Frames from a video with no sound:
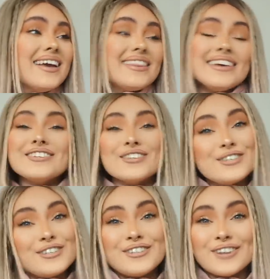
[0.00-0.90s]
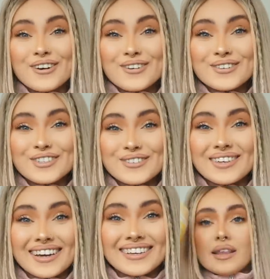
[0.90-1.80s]
These are so, so
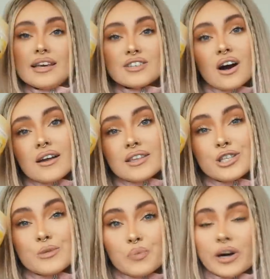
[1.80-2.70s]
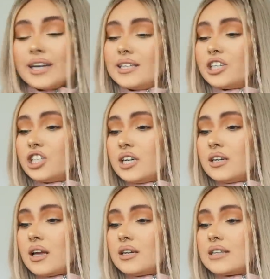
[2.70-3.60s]
nice. These are the spring edition,